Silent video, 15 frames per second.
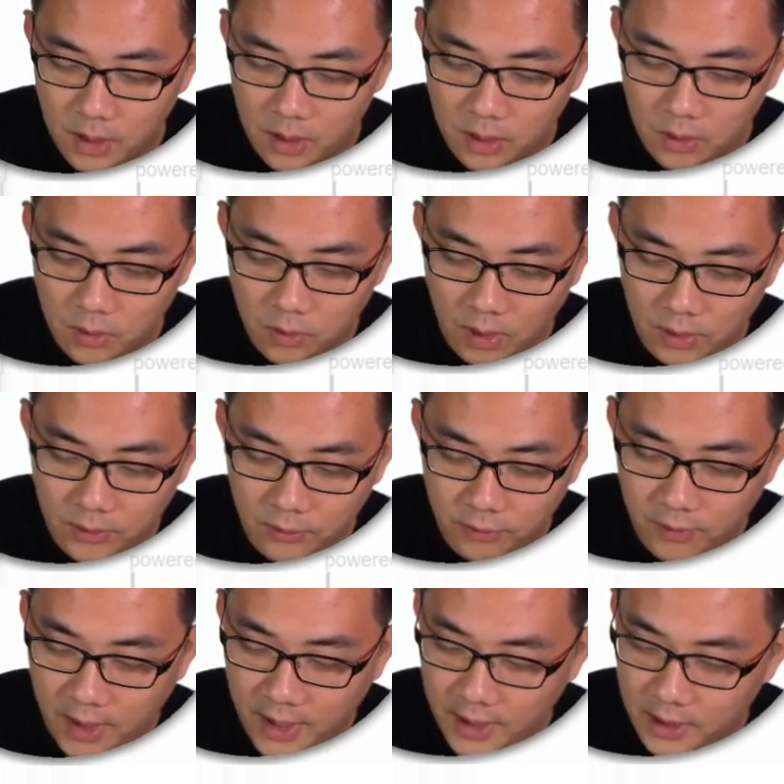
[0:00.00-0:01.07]
you want to
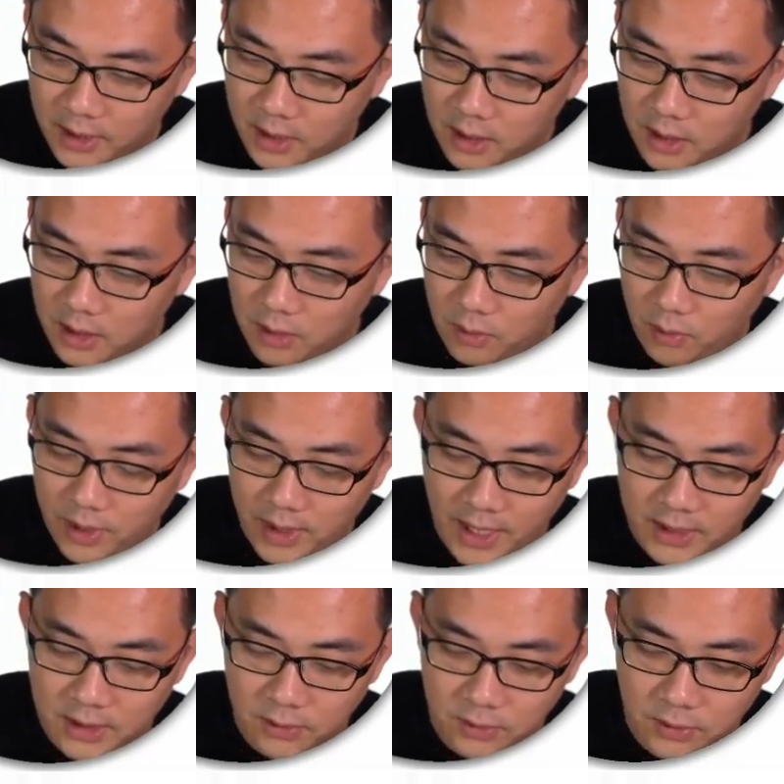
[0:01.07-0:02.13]
find when
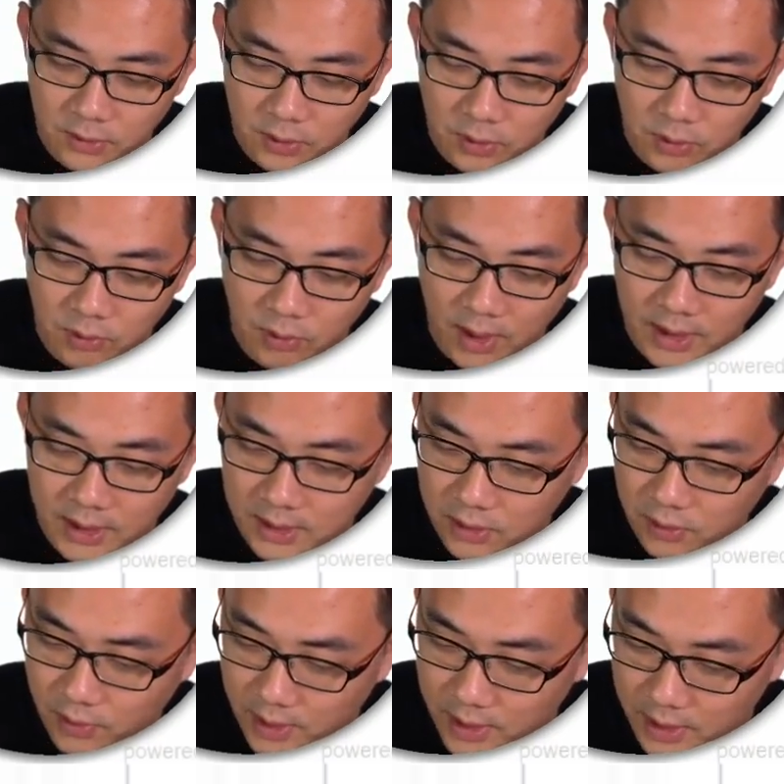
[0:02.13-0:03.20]
x equals to 2 what is the
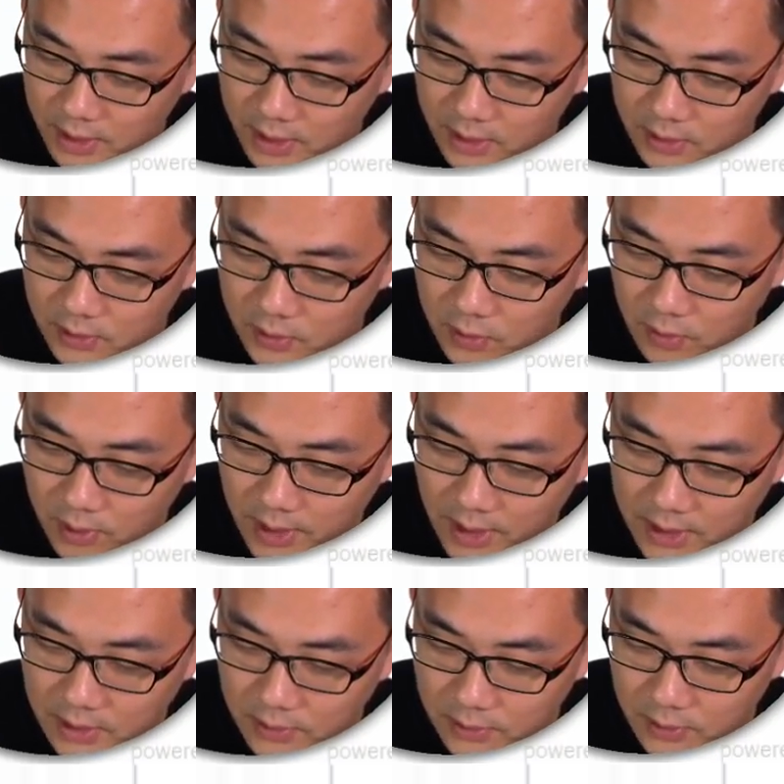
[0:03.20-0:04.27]
gradient here. So when
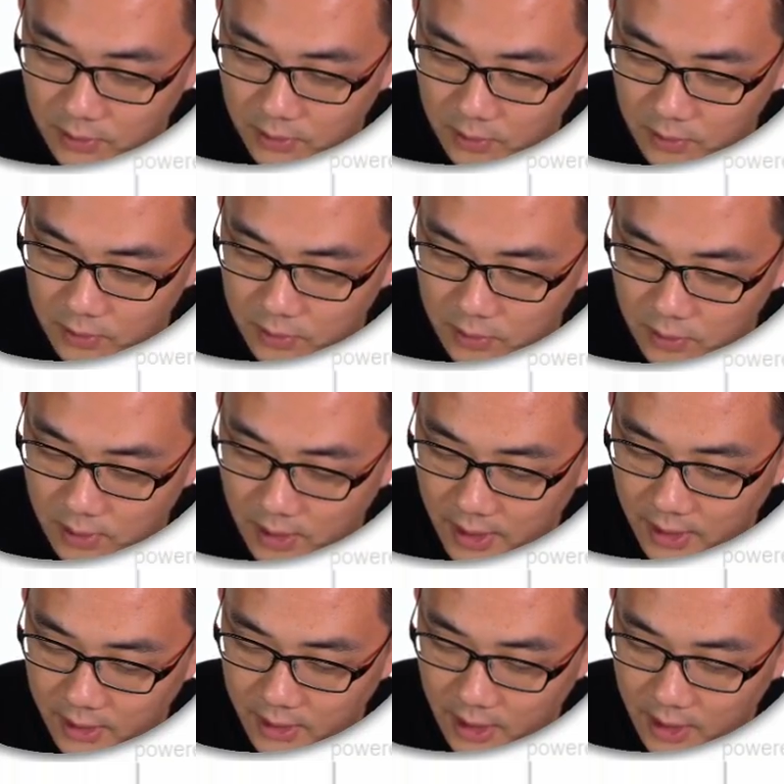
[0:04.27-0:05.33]
x equals to 2, so
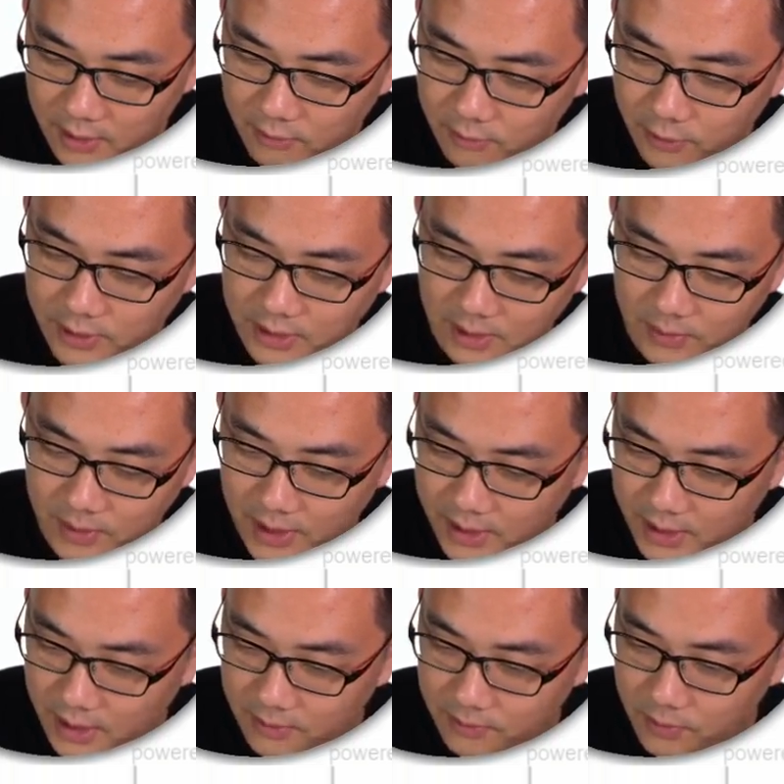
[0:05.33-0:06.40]
like that, for example, like
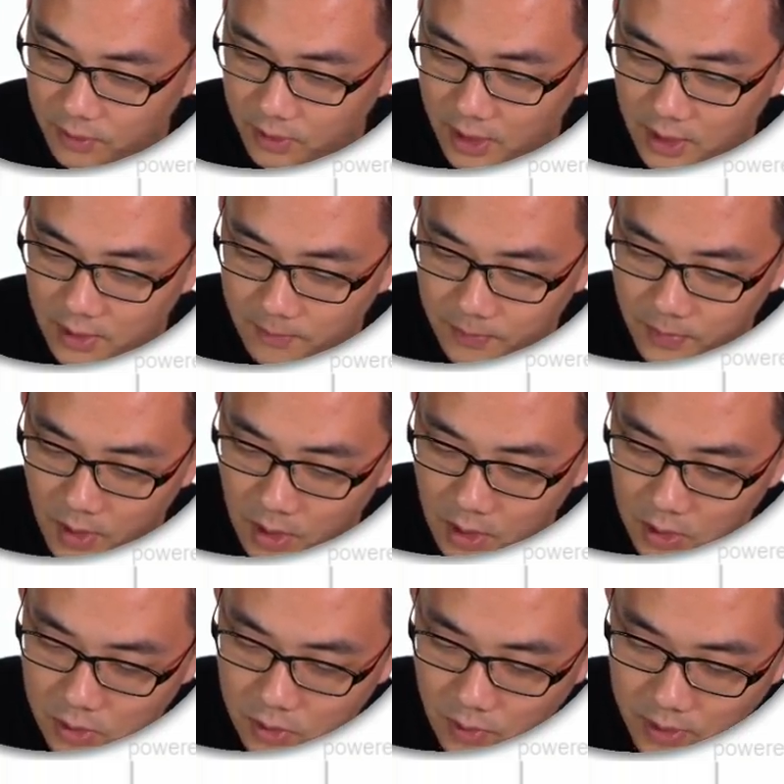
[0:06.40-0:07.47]
that. Okay,
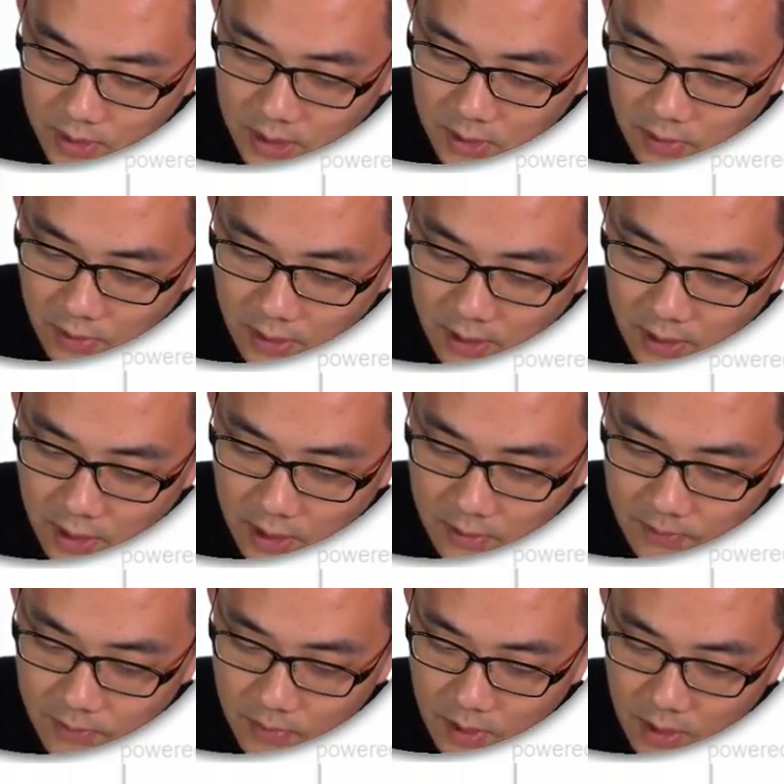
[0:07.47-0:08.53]
so what is this gradient here?
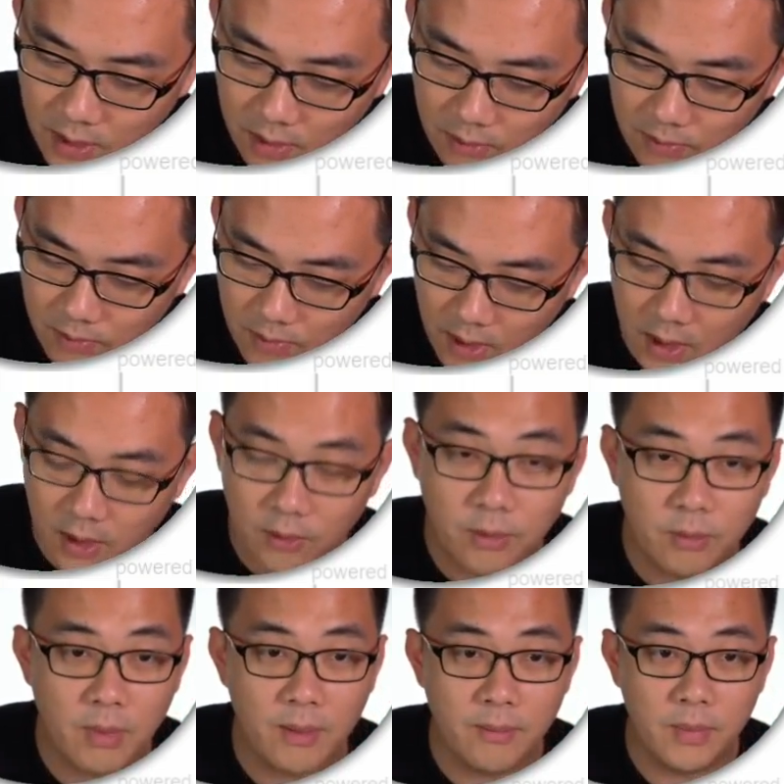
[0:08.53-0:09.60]
Now
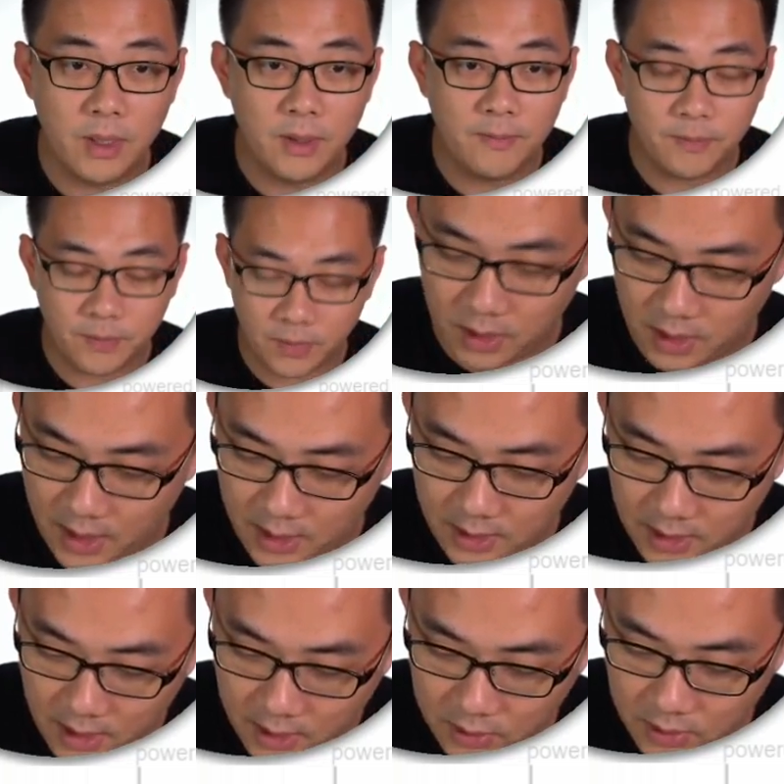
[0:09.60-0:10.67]
remember that
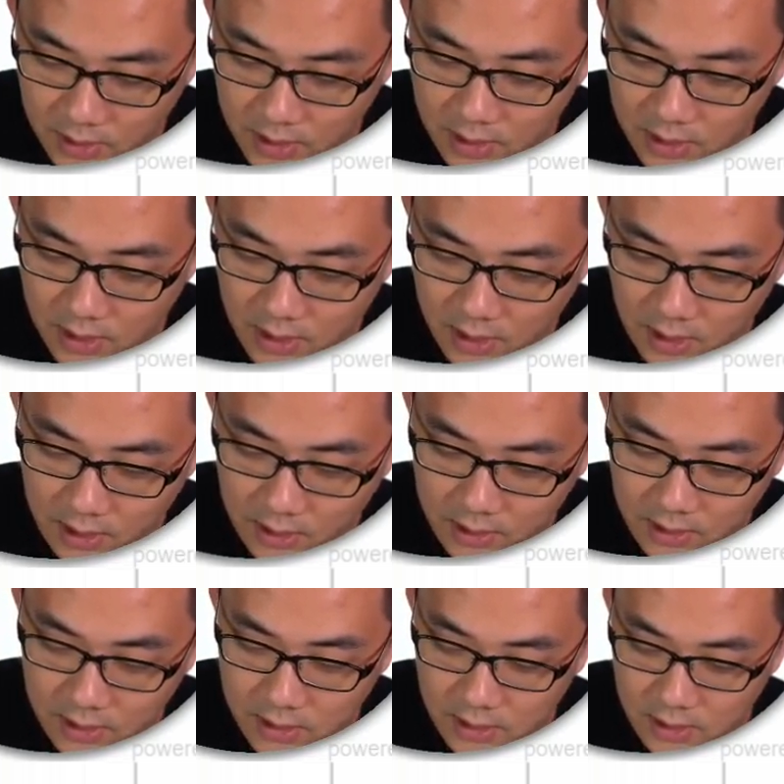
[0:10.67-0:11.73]
actually
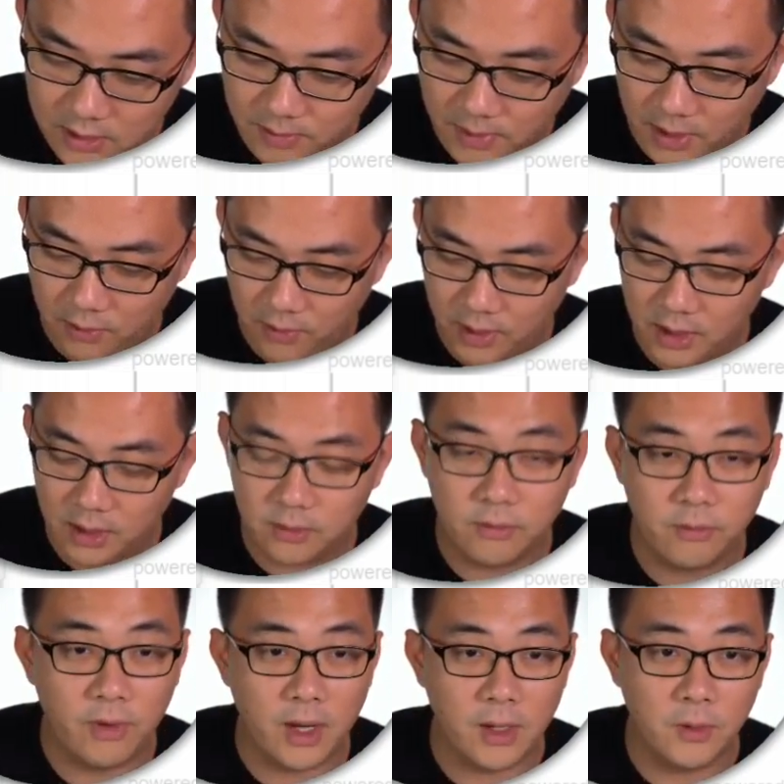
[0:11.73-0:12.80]
this is my gradient
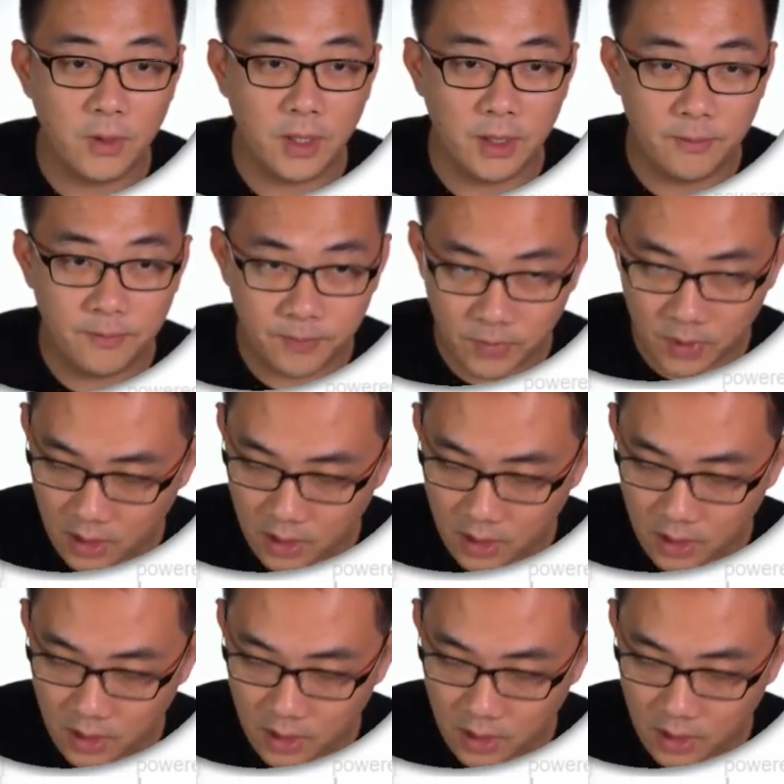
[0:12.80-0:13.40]
value here.